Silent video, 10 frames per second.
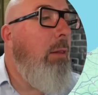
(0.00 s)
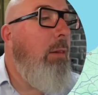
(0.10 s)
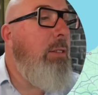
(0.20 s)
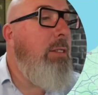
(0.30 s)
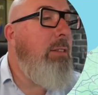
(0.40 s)

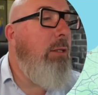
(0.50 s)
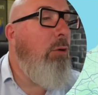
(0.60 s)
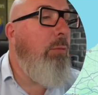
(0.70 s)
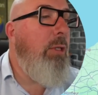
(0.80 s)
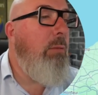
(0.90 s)
This is the
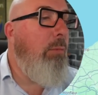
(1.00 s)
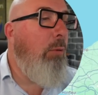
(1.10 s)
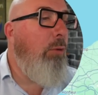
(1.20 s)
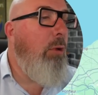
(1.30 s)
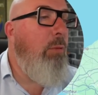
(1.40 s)
Normandy
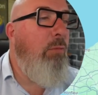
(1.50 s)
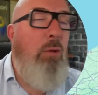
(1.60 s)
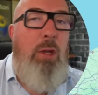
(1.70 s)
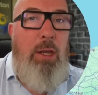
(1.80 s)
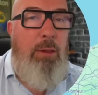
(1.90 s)
border before
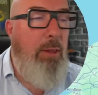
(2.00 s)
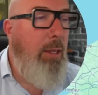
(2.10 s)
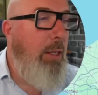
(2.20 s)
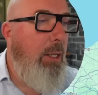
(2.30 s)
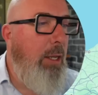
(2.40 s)
you hit
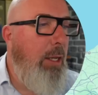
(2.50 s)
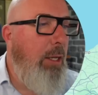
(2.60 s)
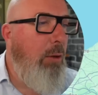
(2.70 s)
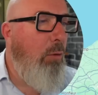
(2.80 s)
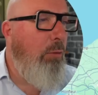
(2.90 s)
the
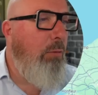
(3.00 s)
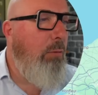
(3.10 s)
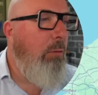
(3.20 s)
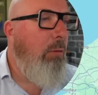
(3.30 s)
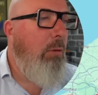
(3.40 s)
Nord
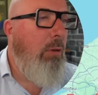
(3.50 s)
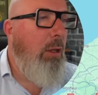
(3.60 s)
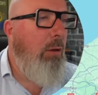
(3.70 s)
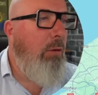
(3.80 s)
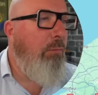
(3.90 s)

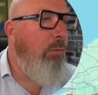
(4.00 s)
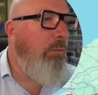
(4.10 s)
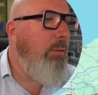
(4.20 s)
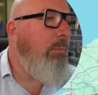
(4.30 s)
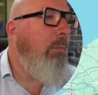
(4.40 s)
de France,